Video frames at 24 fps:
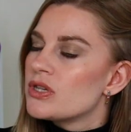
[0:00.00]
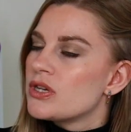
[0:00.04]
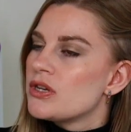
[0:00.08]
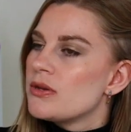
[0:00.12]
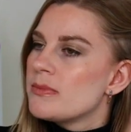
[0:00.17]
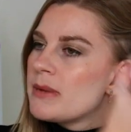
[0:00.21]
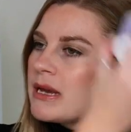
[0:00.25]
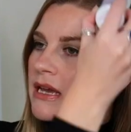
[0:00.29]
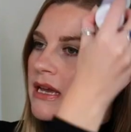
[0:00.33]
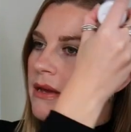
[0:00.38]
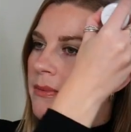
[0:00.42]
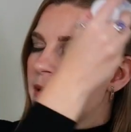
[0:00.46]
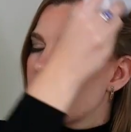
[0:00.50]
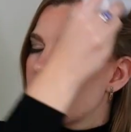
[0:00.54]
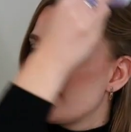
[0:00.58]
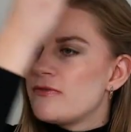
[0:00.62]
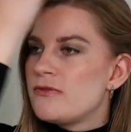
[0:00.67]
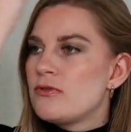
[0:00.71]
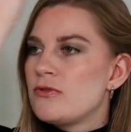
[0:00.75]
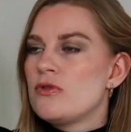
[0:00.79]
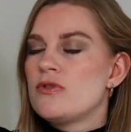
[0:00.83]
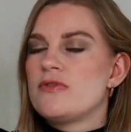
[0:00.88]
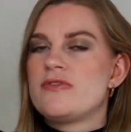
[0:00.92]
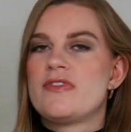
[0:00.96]
so you make about
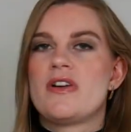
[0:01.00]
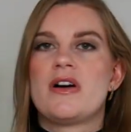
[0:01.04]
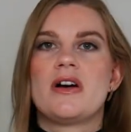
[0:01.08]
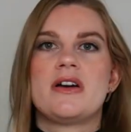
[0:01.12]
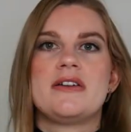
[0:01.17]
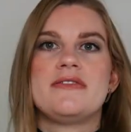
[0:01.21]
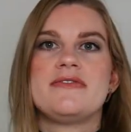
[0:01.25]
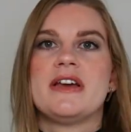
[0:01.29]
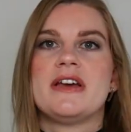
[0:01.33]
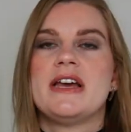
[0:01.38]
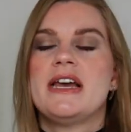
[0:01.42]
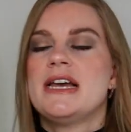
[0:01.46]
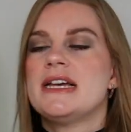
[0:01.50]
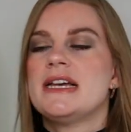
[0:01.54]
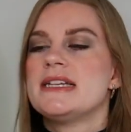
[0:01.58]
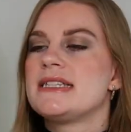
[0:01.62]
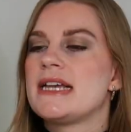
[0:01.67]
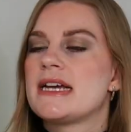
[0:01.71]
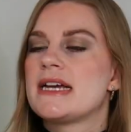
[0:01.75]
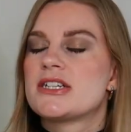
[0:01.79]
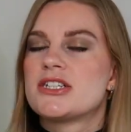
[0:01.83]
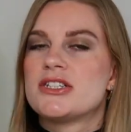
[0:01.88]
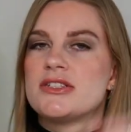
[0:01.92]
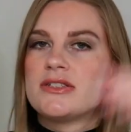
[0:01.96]
four or five
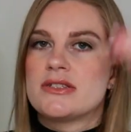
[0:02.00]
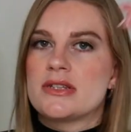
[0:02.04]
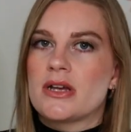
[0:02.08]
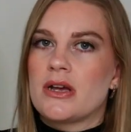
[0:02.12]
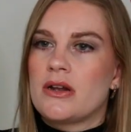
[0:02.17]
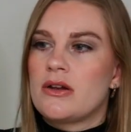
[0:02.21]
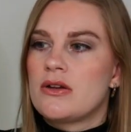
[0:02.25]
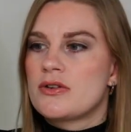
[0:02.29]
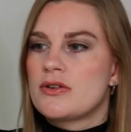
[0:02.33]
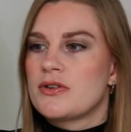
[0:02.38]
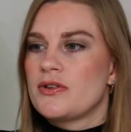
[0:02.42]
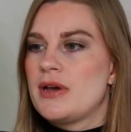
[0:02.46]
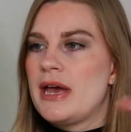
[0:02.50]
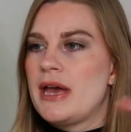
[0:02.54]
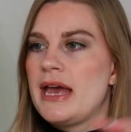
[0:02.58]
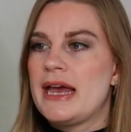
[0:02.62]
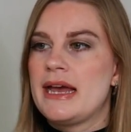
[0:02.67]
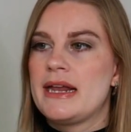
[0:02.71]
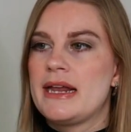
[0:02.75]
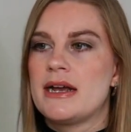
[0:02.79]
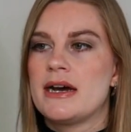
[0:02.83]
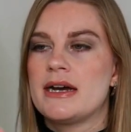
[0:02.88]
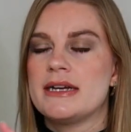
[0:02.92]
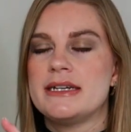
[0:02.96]
sections along your
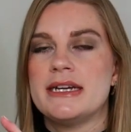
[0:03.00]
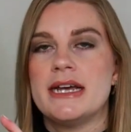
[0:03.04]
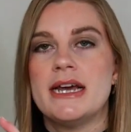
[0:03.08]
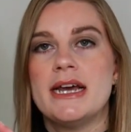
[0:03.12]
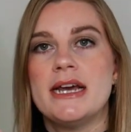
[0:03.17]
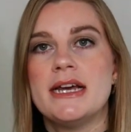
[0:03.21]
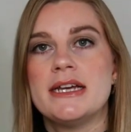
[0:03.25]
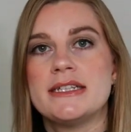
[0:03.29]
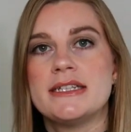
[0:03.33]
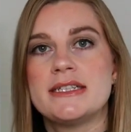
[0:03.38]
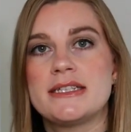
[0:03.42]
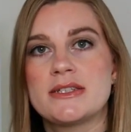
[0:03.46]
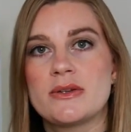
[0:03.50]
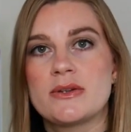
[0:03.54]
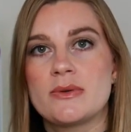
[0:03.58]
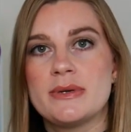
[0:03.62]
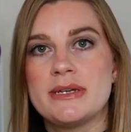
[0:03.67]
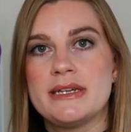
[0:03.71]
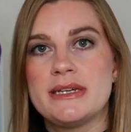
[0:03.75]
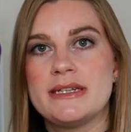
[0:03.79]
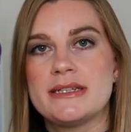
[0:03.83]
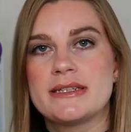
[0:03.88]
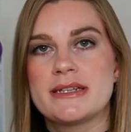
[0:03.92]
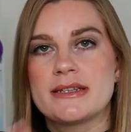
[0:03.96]
hairline
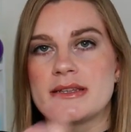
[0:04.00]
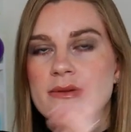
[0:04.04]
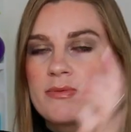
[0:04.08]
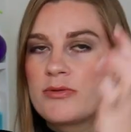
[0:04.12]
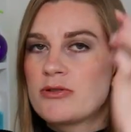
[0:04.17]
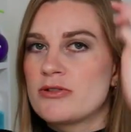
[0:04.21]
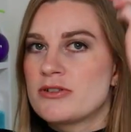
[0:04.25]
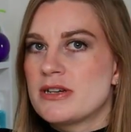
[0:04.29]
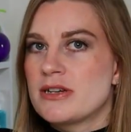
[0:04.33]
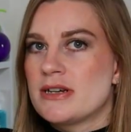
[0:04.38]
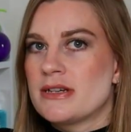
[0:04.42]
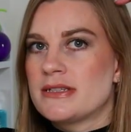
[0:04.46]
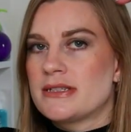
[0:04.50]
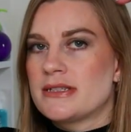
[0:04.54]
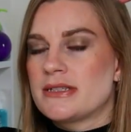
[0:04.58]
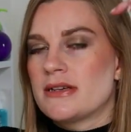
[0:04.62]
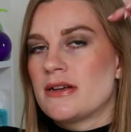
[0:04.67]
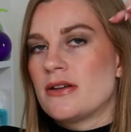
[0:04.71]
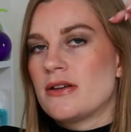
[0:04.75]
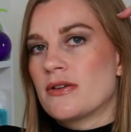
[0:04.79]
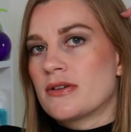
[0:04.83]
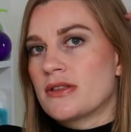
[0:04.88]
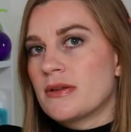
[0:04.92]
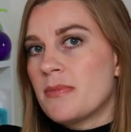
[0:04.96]
squeeze the product
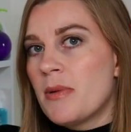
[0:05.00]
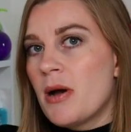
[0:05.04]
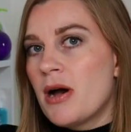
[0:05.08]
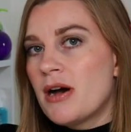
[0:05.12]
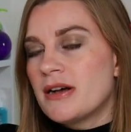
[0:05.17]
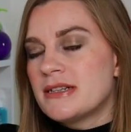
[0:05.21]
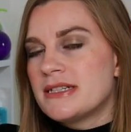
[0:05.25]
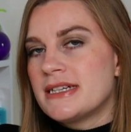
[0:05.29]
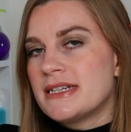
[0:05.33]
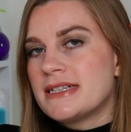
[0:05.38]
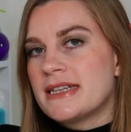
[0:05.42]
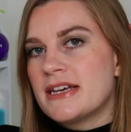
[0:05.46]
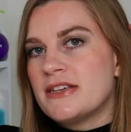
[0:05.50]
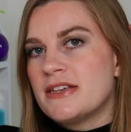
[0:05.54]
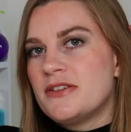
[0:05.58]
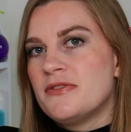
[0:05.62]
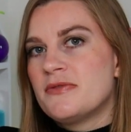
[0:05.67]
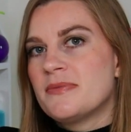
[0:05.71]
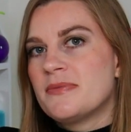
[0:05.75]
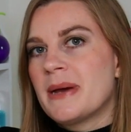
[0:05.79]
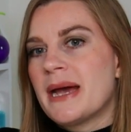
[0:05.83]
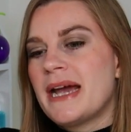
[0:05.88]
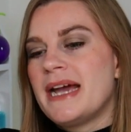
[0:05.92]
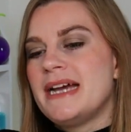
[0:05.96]
along the parting that
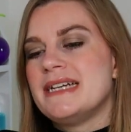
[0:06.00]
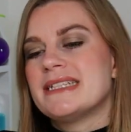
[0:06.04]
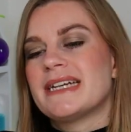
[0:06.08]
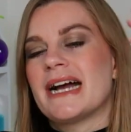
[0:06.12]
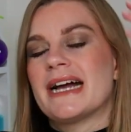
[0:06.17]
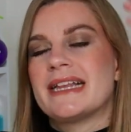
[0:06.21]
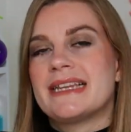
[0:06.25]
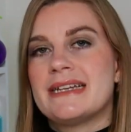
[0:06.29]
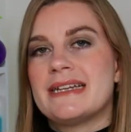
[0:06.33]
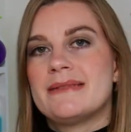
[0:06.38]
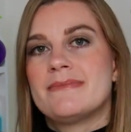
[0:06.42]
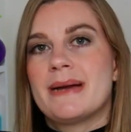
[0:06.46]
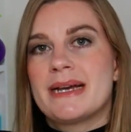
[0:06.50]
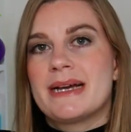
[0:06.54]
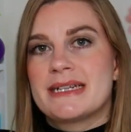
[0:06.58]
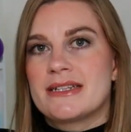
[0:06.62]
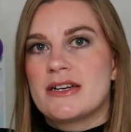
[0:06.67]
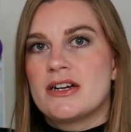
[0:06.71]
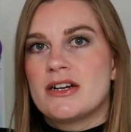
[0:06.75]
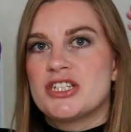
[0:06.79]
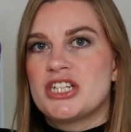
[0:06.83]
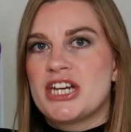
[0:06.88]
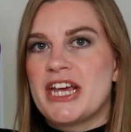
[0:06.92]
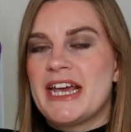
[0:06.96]
you've made and then
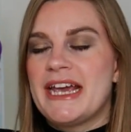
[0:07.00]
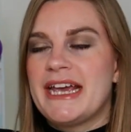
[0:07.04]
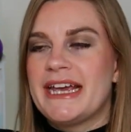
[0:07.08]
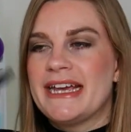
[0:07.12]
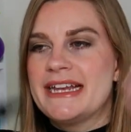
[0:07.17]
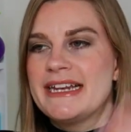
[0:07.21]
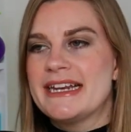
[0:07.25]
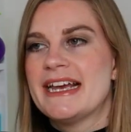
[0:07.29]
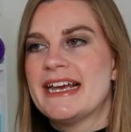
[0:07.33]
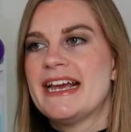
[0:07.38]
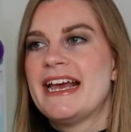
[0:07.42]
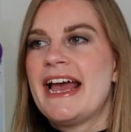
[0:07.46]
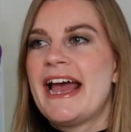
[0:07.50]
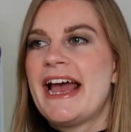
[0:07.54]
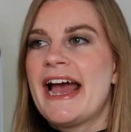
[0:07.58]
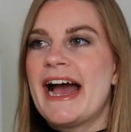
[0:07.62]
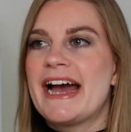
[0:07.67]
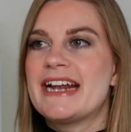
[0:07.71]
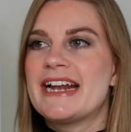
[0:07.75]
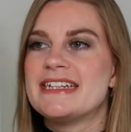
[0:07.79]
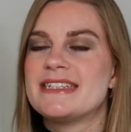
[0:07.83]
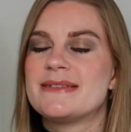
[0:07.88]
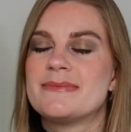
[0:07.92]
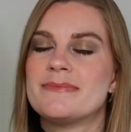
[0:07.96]
massage it in
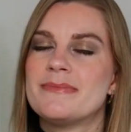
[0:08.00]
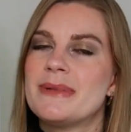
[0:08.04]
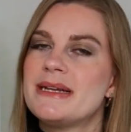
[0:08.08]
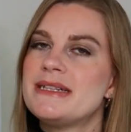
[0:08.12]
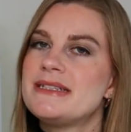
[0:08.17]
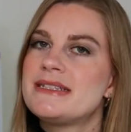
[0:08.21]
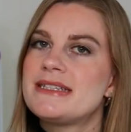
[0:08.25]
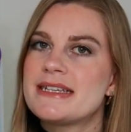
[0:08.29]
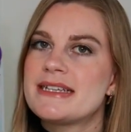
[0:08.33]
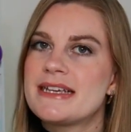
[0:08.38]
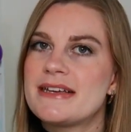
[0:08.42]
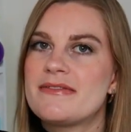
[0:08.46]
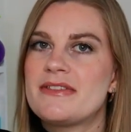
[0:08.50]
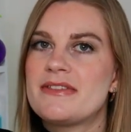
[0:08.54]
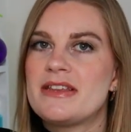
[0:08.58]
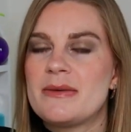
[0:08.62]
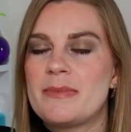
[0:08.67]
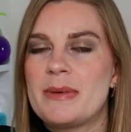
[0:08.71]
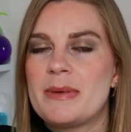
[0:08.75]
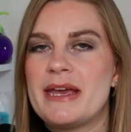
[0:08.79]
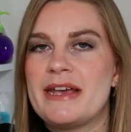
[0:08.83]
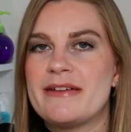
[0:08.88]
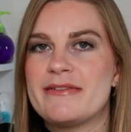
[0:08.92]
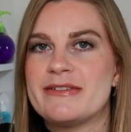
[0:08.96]
and it's meant to give the
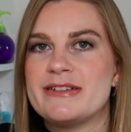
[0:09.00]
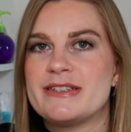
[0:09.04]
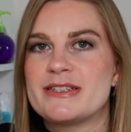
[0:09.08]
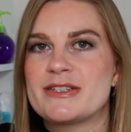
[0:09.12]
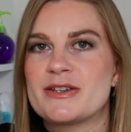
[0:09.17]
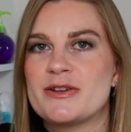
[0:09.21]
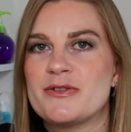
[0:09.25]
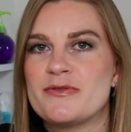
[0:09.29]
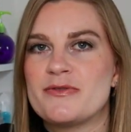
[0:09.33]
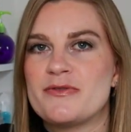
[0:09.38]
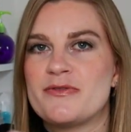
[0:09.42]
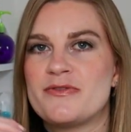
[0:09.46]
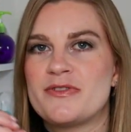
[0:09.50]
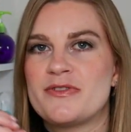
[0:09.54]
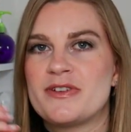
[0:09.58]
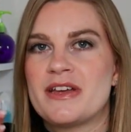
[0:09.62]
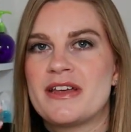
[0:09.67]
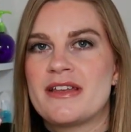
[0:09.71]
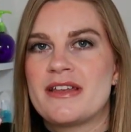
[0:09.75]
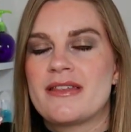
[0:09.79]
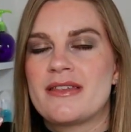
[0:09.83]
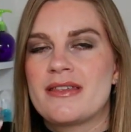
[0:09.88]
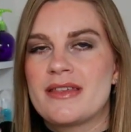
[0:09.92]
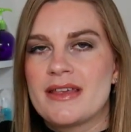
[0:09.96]
appearance of
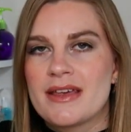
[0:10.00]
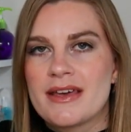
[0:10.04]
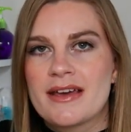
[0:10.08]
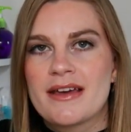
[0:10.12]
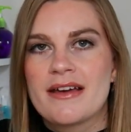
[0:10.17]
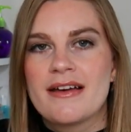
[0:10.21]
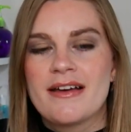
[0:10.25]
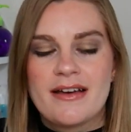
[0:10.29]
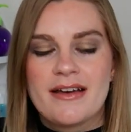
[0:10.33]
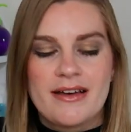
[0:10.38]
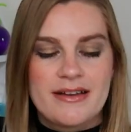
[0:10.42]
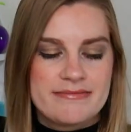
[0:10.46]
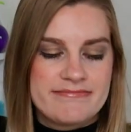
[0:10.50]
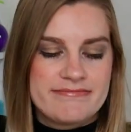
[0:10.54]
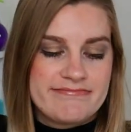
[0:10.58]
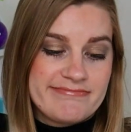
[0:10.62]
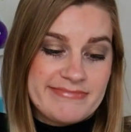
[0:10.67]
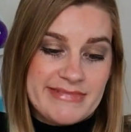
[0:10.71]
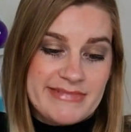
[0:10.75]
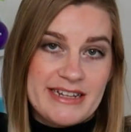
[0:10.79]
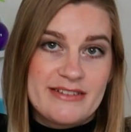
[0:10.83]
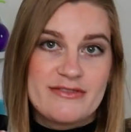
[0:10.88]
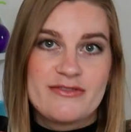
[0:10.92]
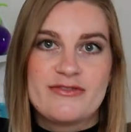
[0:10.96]
thicker
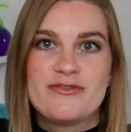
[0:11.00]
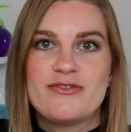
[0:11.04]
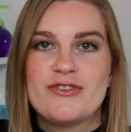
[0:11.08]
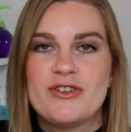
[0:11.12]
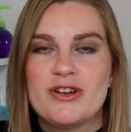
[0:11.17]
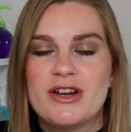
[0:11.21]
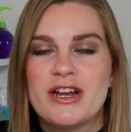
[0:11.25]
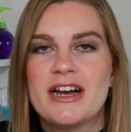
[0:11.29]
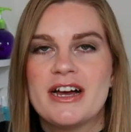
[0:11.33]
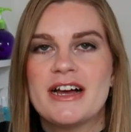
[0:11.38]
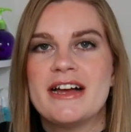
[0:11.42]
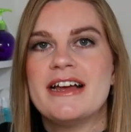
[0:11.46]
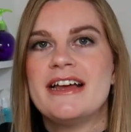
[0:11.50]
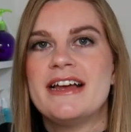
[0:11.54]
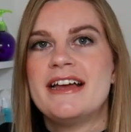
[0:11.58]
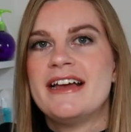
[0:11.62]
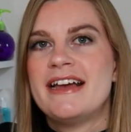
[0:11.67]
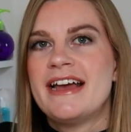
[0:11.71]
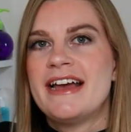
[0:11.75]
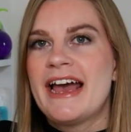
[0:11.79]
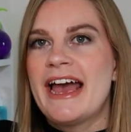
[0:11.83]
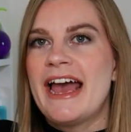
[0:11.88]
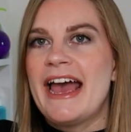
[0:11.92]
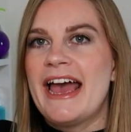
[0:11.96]
and fuller
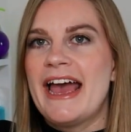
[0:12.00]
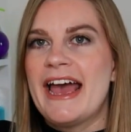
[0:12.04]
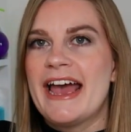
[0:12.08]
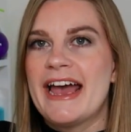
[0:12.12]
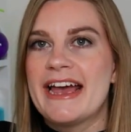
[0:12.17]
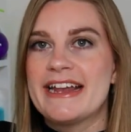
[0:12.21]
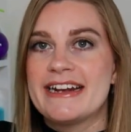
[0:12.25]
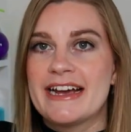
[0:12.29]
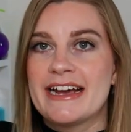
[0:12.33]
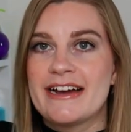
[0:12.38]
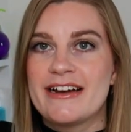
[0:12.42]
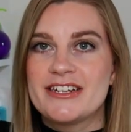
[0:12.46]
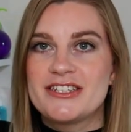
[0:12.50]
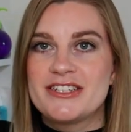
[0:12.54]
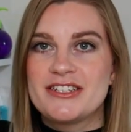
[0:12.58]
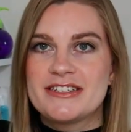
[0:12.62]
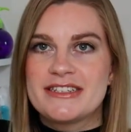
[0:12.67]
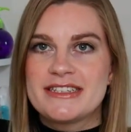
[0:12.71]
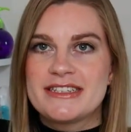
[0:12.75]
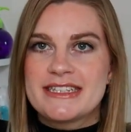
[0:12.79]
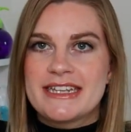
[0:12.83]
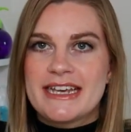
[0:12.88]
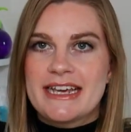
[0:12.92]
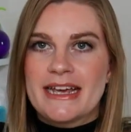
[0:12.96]
hair now as you
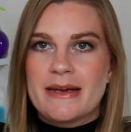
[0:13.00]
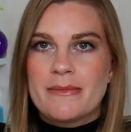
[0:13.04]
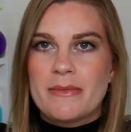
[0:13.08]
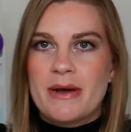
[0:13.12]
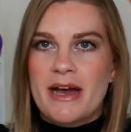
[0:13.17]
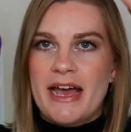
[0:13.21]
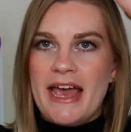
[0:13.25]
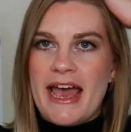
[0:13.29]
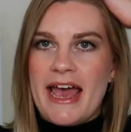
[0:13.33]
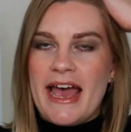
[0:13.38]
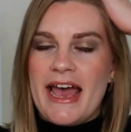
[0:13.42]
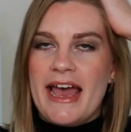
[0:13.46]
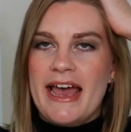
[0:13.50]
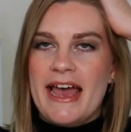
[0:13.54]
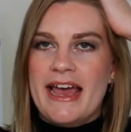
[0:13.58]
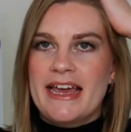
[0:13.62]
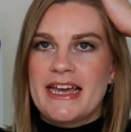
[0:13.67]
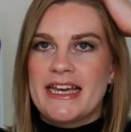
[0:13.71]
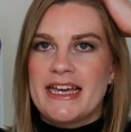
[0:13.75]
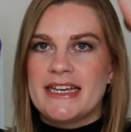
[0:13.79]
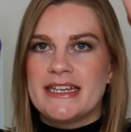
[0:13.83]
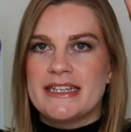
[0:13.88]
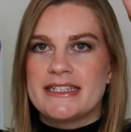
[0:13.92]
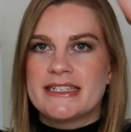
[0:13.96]
can see my hair
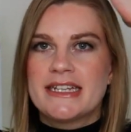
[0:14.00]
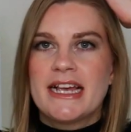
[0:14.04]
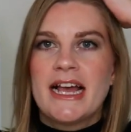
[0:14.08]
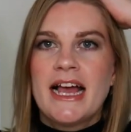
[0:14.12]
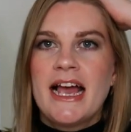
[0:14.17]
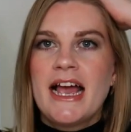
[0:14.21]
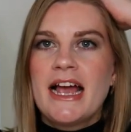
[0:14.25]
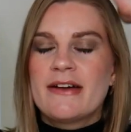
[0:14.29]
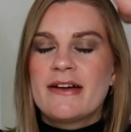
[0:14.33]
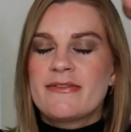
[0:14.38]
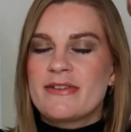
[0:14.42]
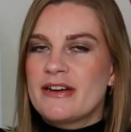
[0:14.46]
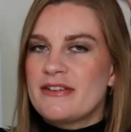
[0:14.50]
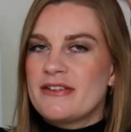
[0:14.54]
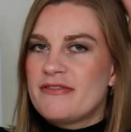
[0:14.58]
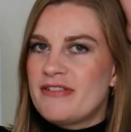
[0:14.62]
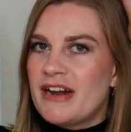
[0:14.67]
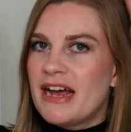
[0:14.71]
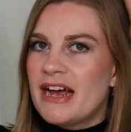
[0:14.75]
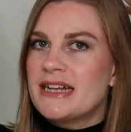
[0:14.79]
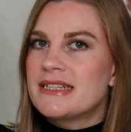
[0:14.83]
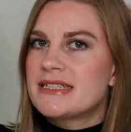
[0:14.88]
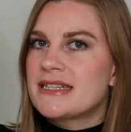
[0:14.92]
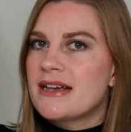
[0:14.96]
is very
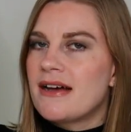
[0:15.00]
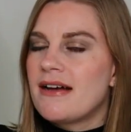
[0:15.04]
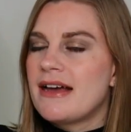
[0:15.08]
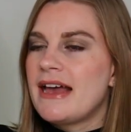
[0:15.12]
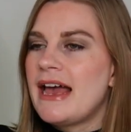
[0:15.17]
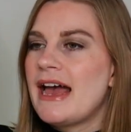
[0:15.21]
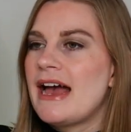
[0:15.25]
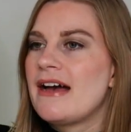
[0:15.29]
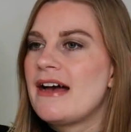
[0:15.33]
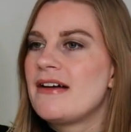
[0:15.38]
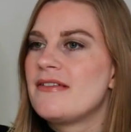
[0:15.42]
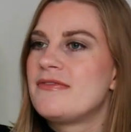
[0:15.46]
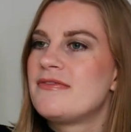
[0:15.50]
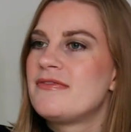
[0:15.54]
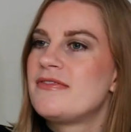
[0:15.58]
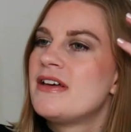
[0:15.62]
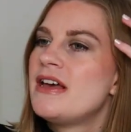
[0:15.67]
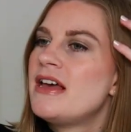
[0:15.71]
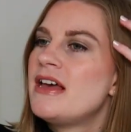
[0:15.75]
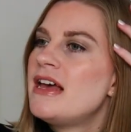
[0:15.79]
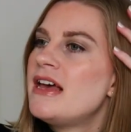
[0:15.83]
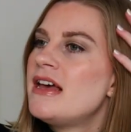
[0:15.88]
flat I have